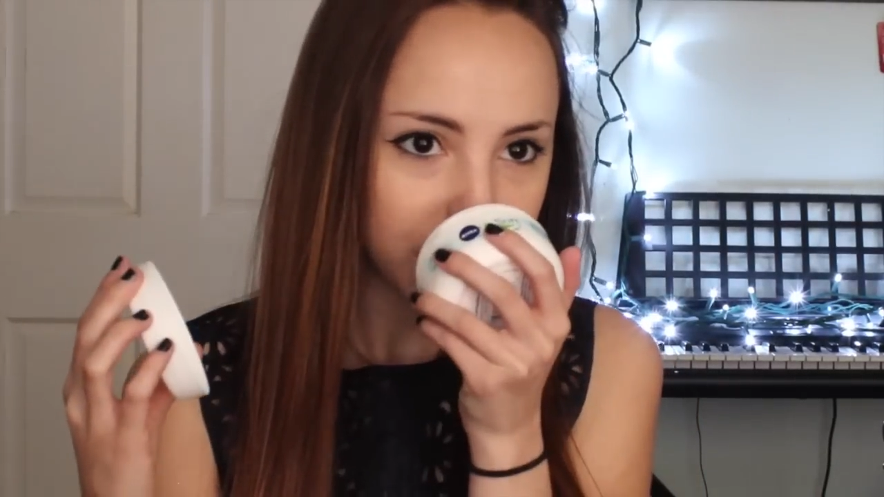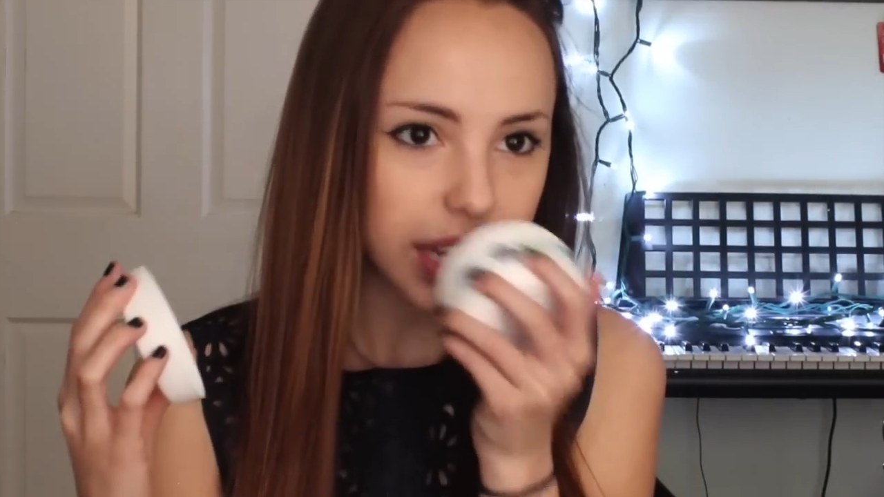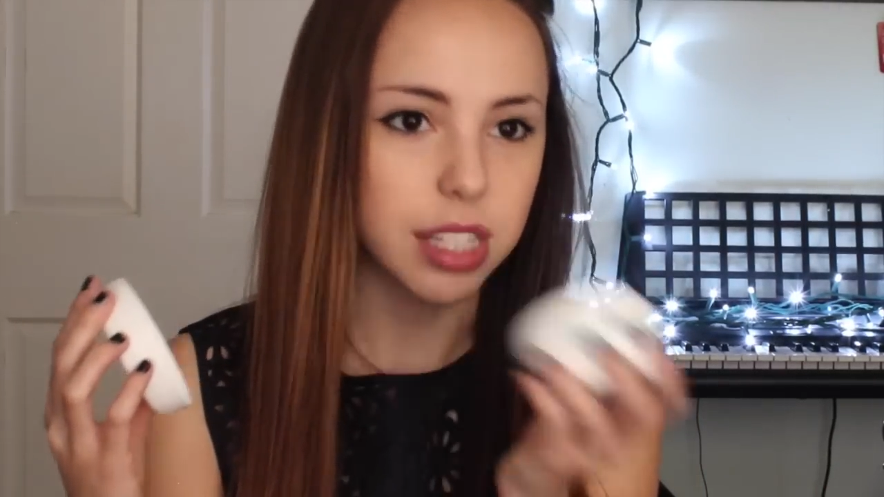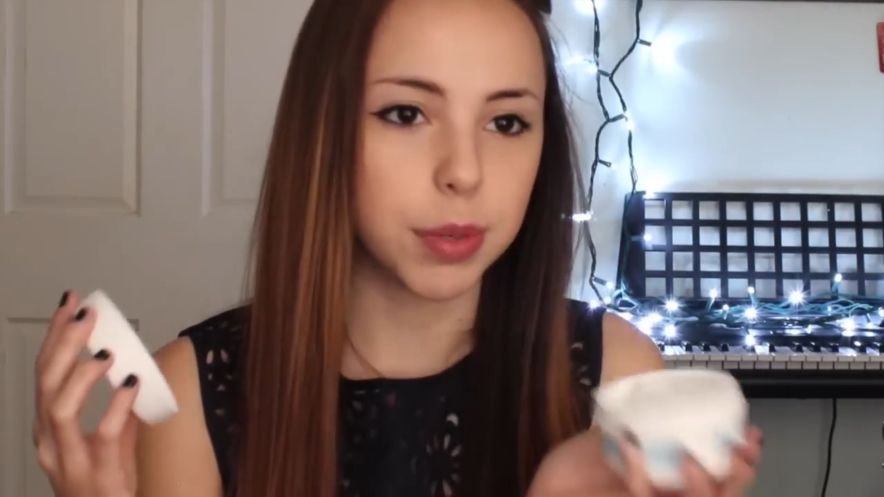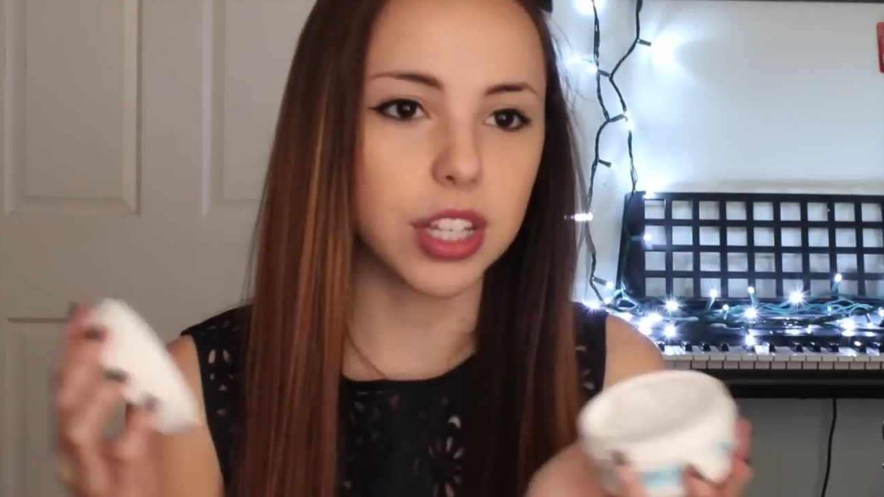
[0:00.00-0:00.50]

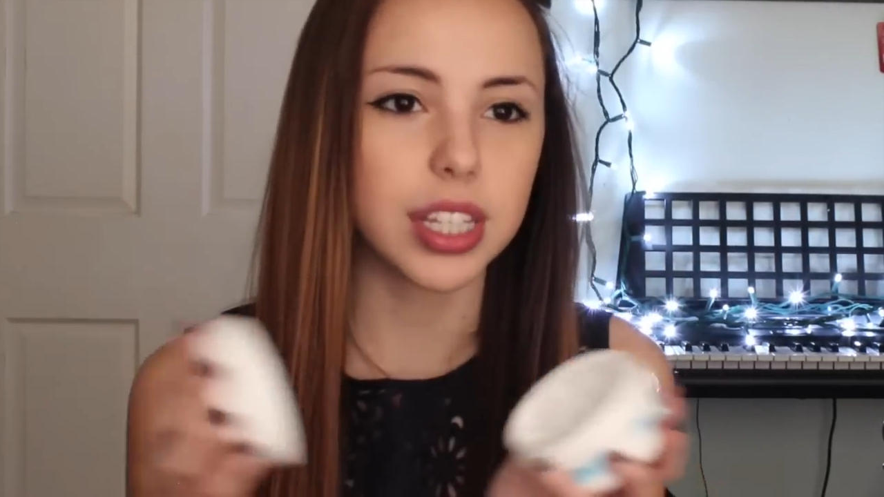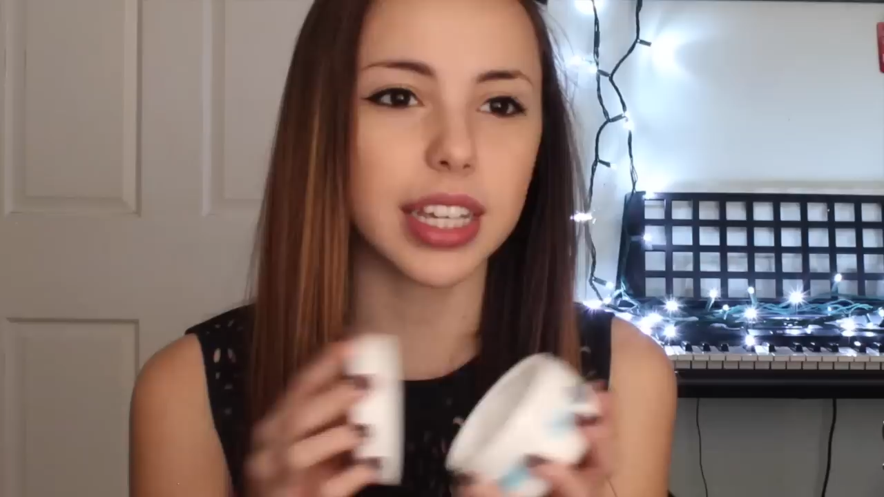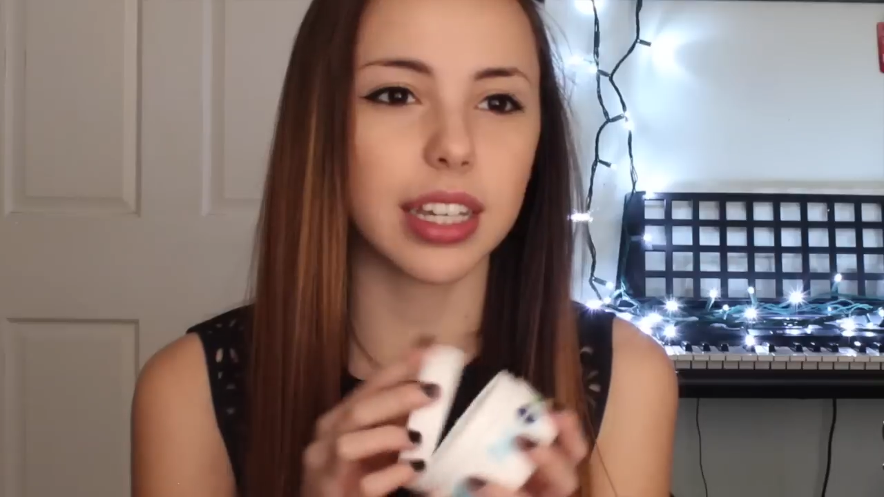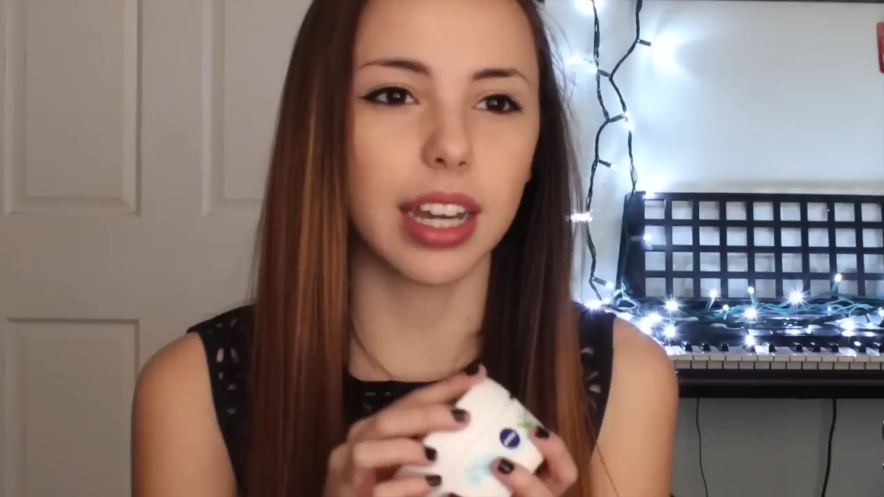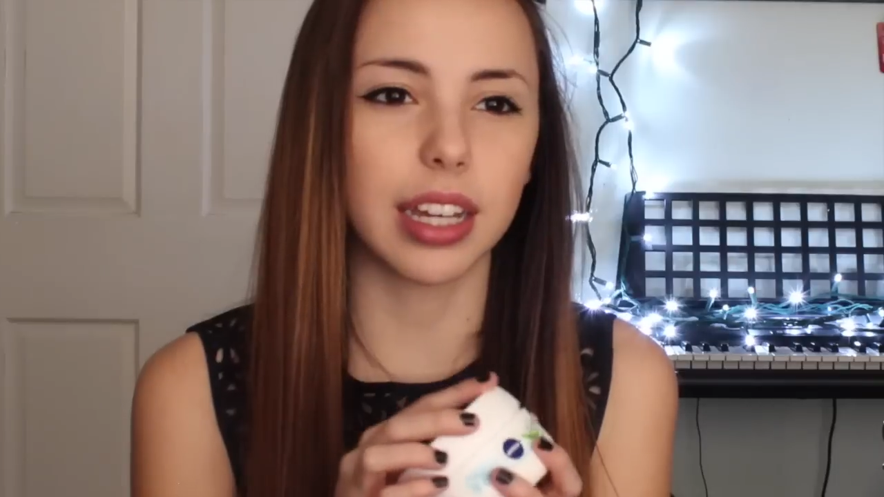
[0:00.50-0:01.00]
It smells
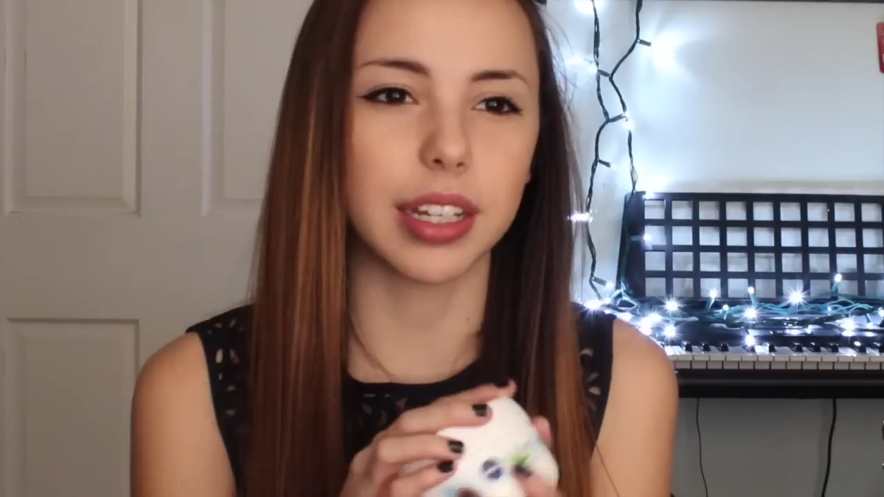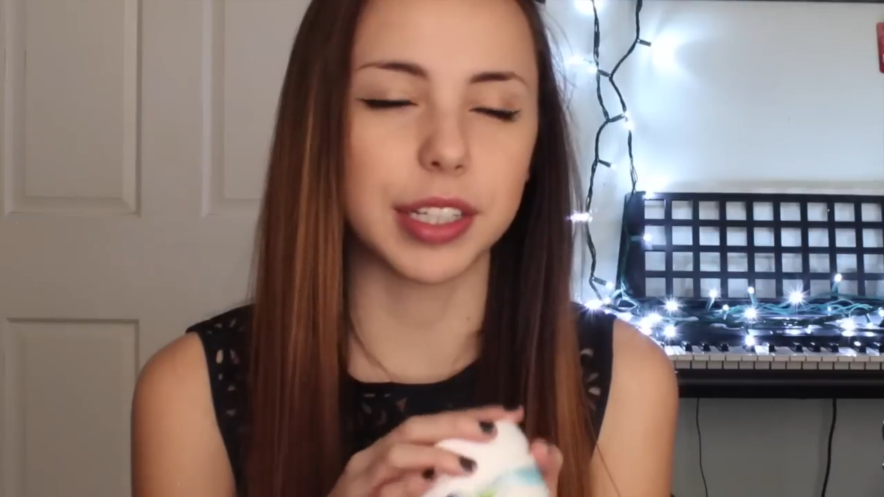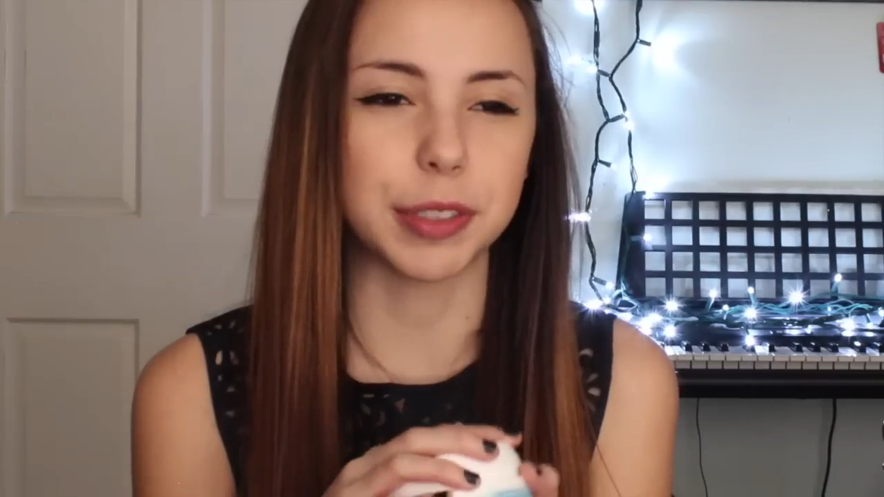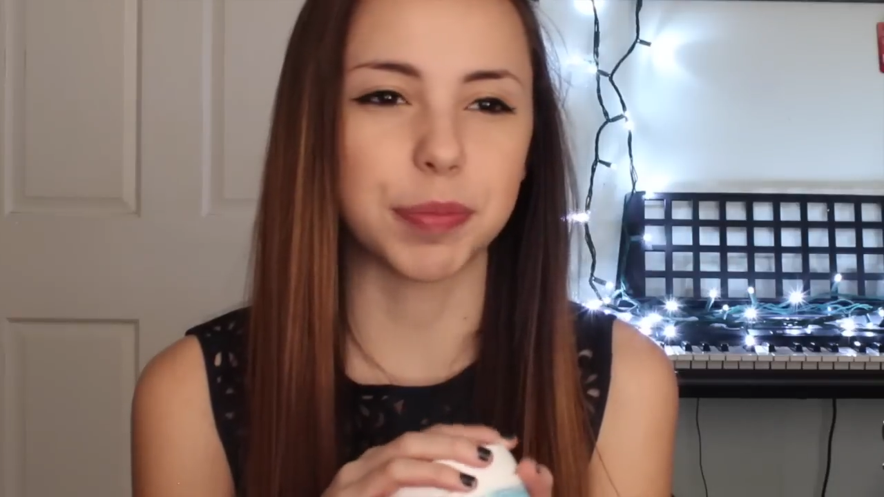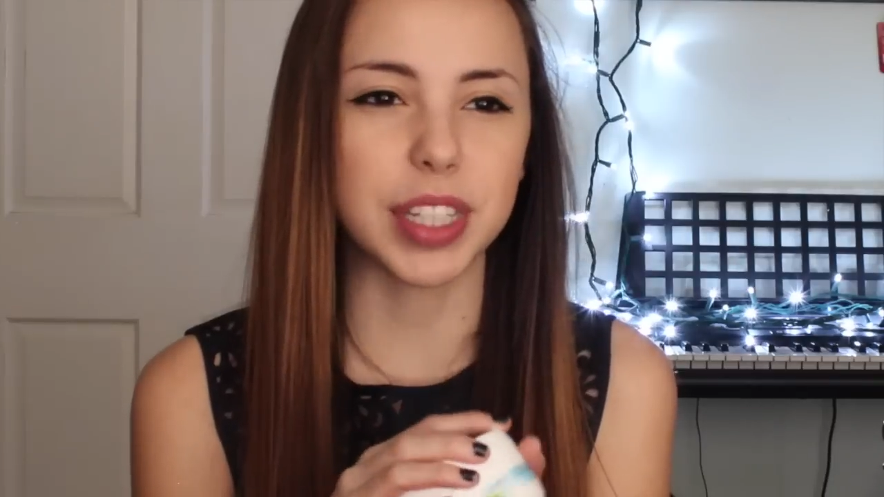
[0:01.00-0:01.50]
like,
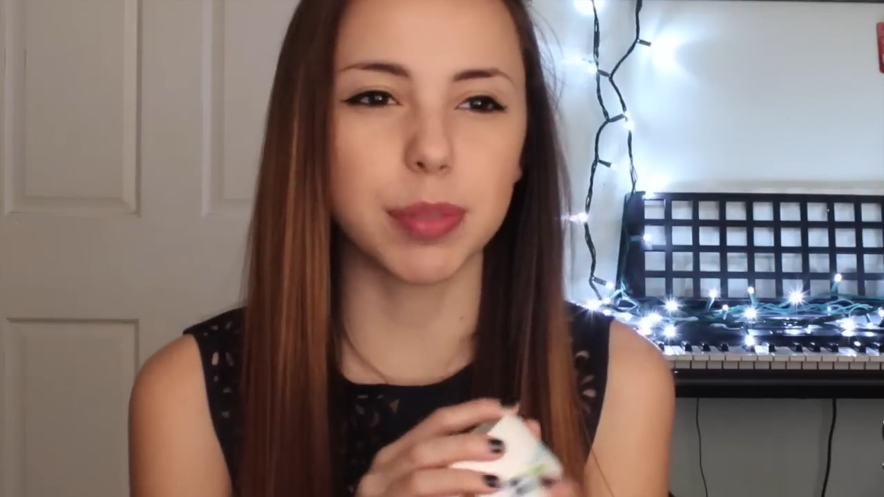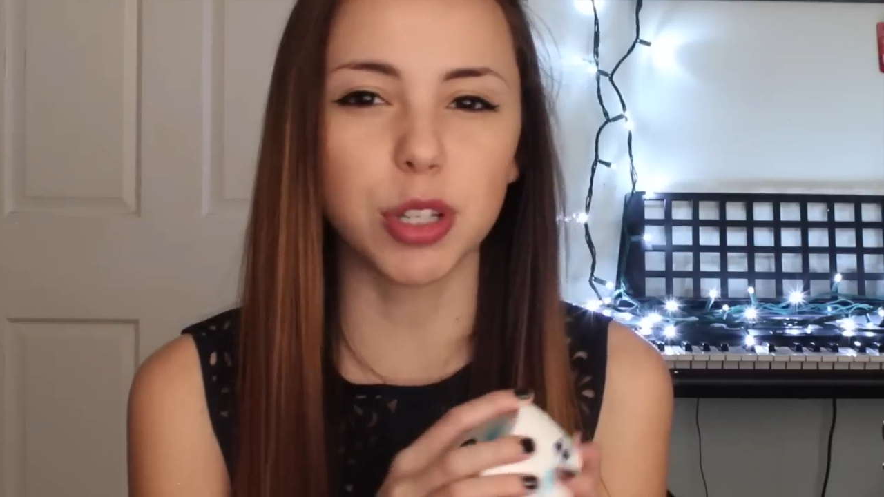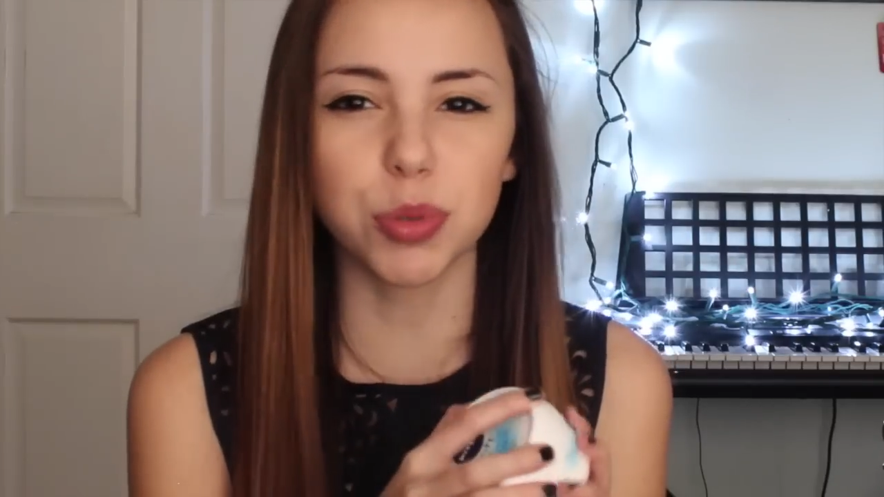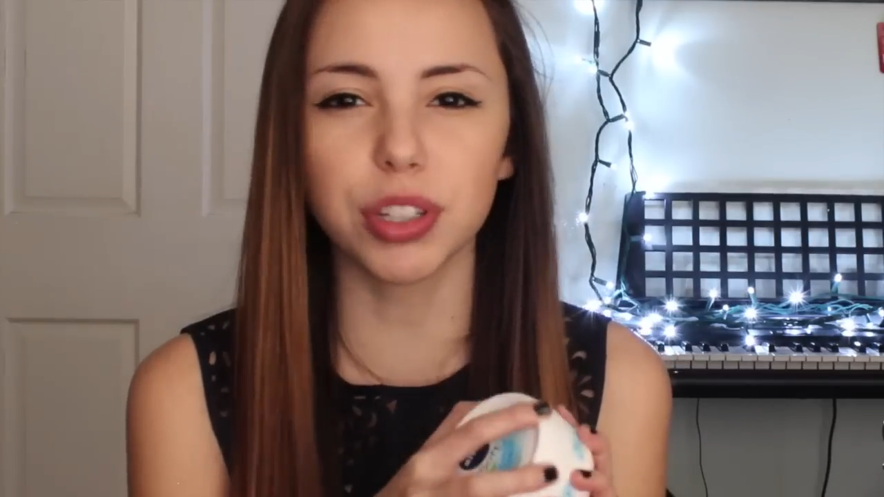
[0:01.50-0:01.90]
it smells